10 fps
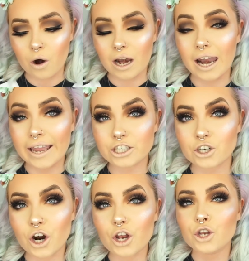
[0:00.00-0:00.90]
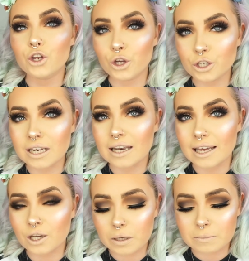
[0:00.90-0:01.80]
lighter nude
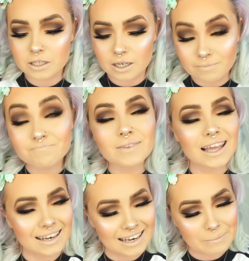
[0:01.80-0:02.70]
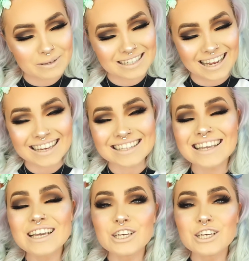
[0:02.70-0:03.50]
liquid lipsticks.